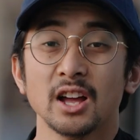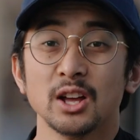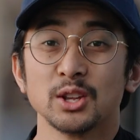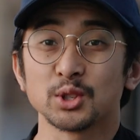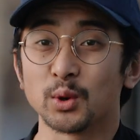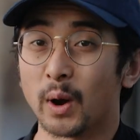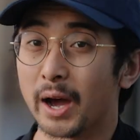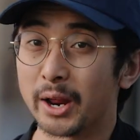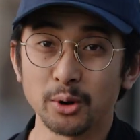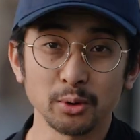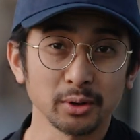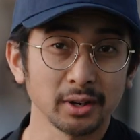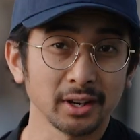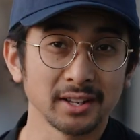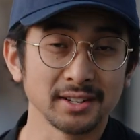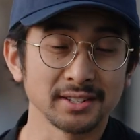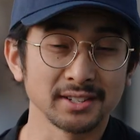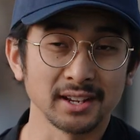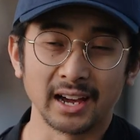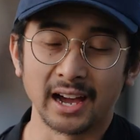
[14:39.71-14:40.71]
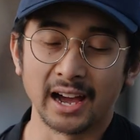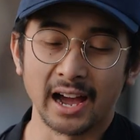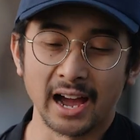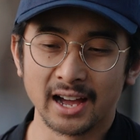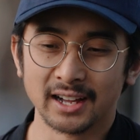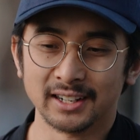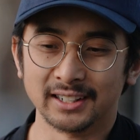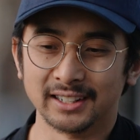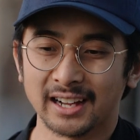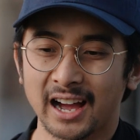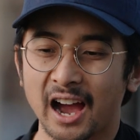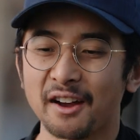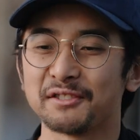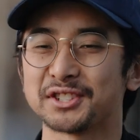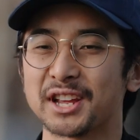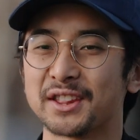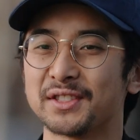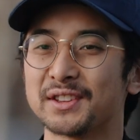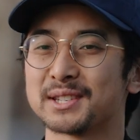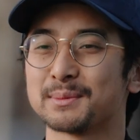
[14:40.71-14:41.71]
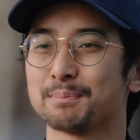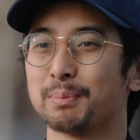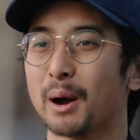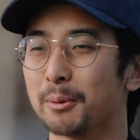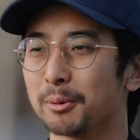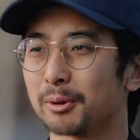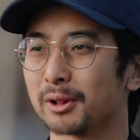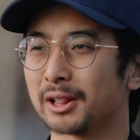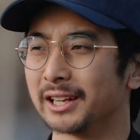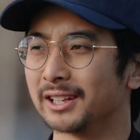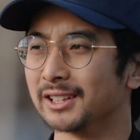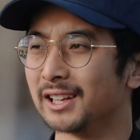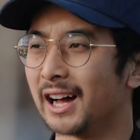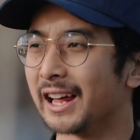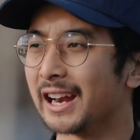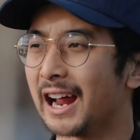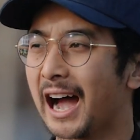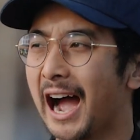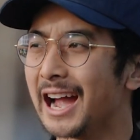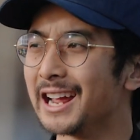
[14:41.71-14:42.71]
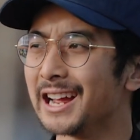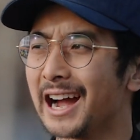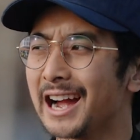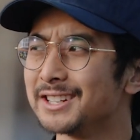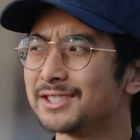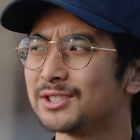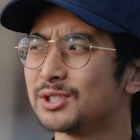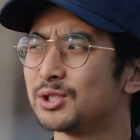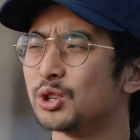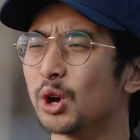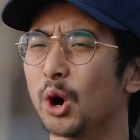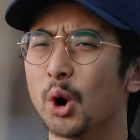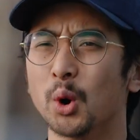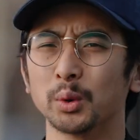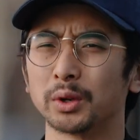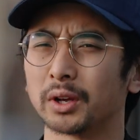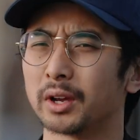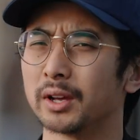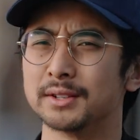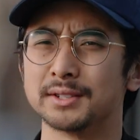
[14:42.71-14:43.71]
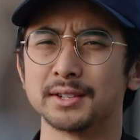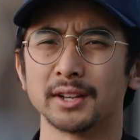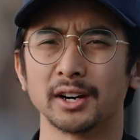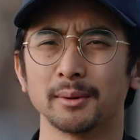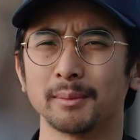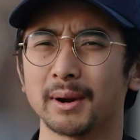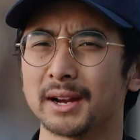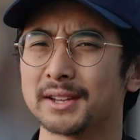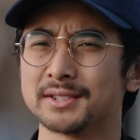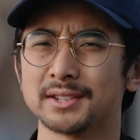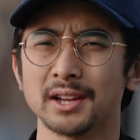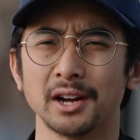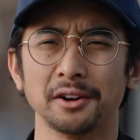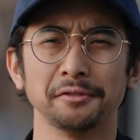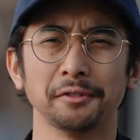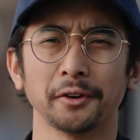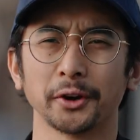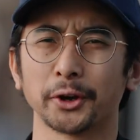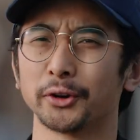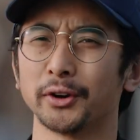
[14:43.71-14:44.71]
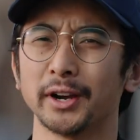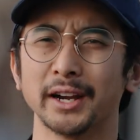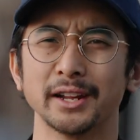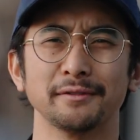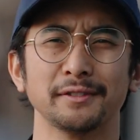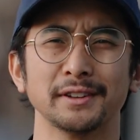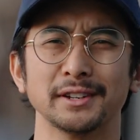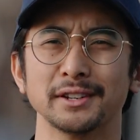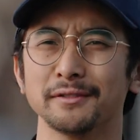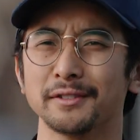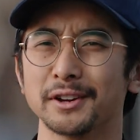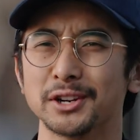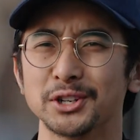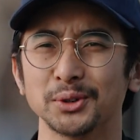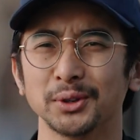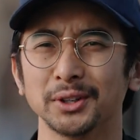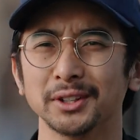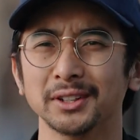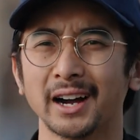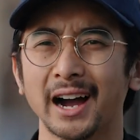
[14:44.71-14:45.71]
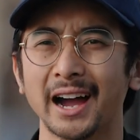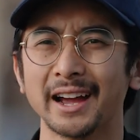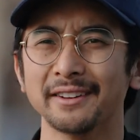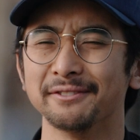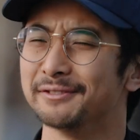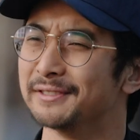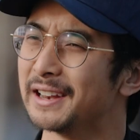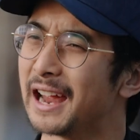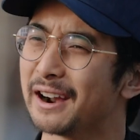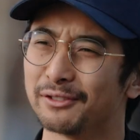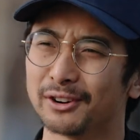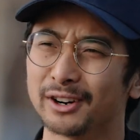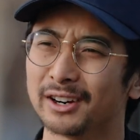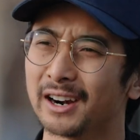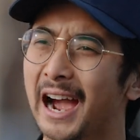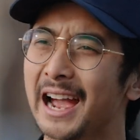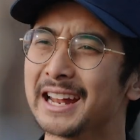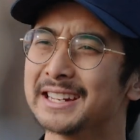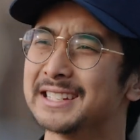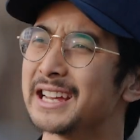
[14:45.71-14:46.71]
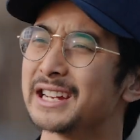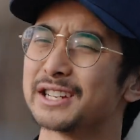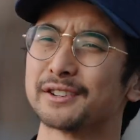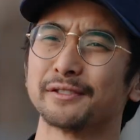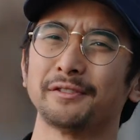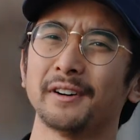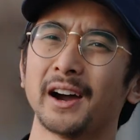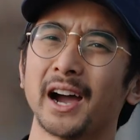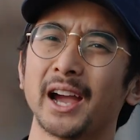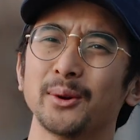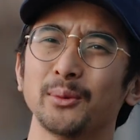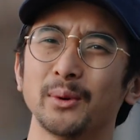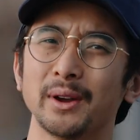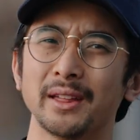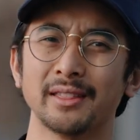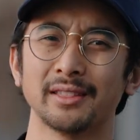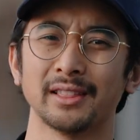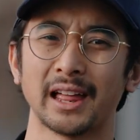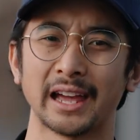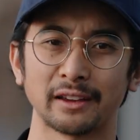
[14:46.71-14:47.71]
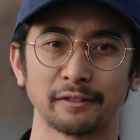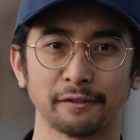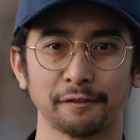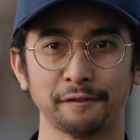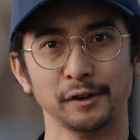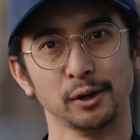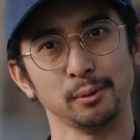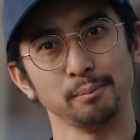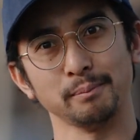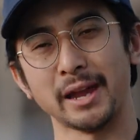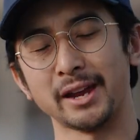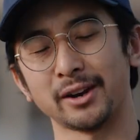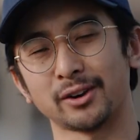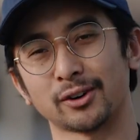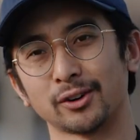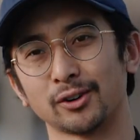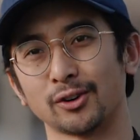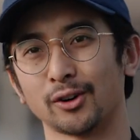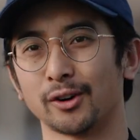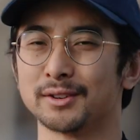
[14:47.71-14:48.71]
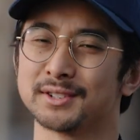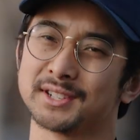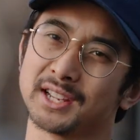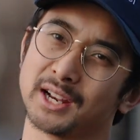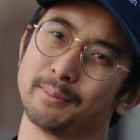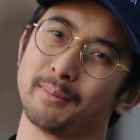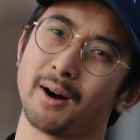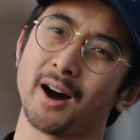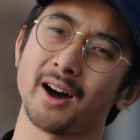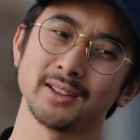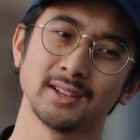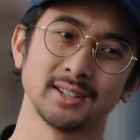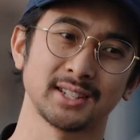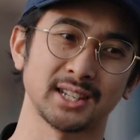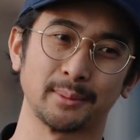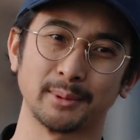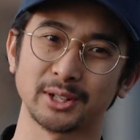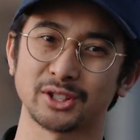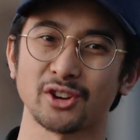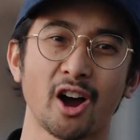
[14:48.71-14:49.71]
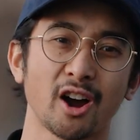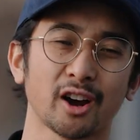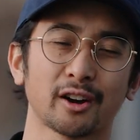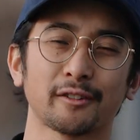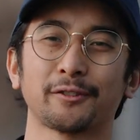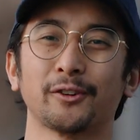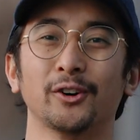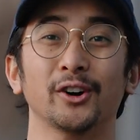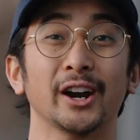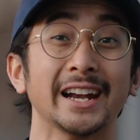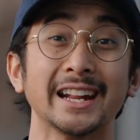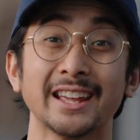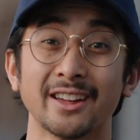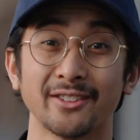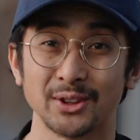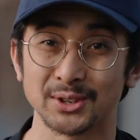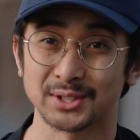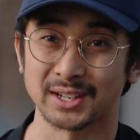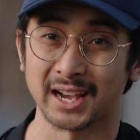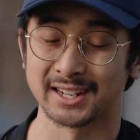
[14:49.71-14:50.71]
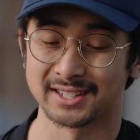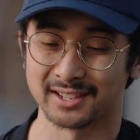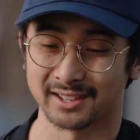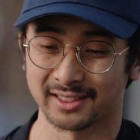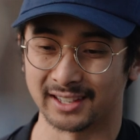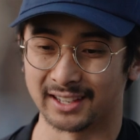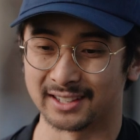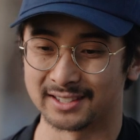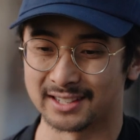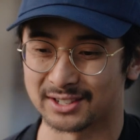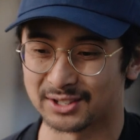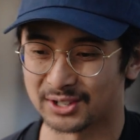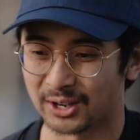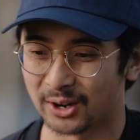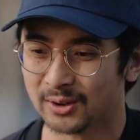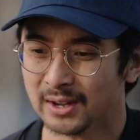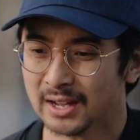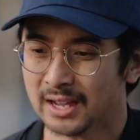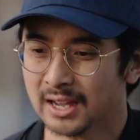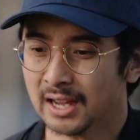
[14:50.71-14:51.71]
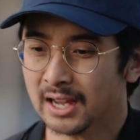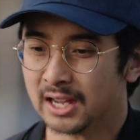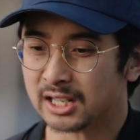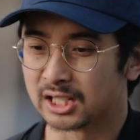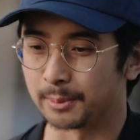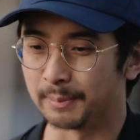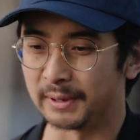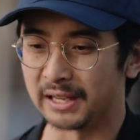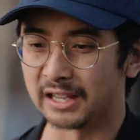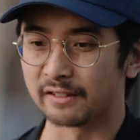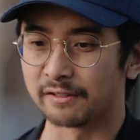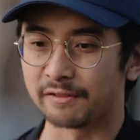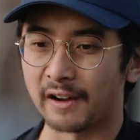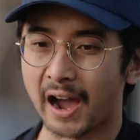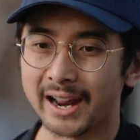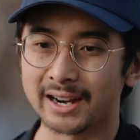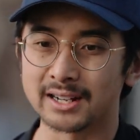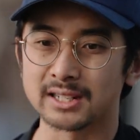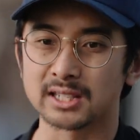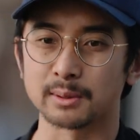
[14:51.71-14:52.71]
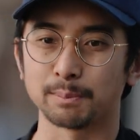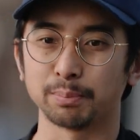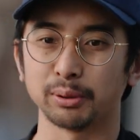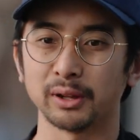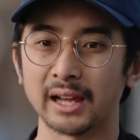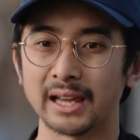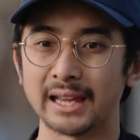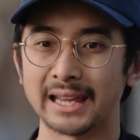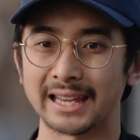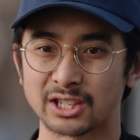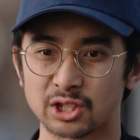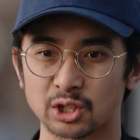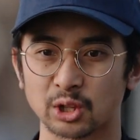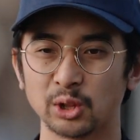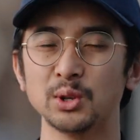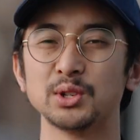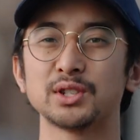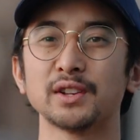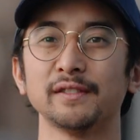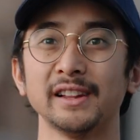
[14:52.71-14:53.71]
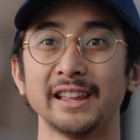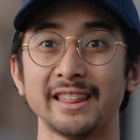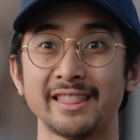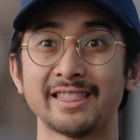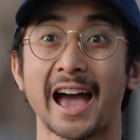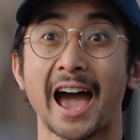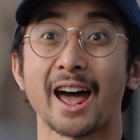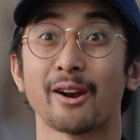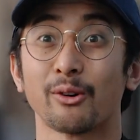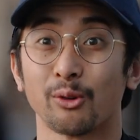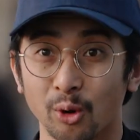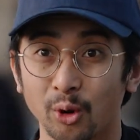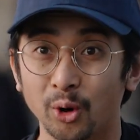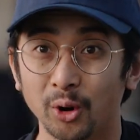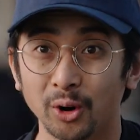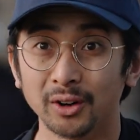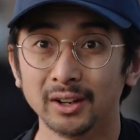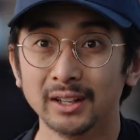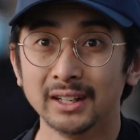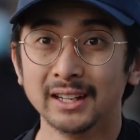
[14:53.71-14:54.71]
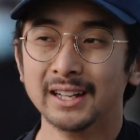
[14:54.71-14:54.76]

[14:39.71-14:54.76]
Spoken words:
So I've said this publicly a lot, I don't consider myself a creative individual. I've never identified with like filmmaker or cinematographer or any of those kinds of things. And so to be invited to play exclusively that role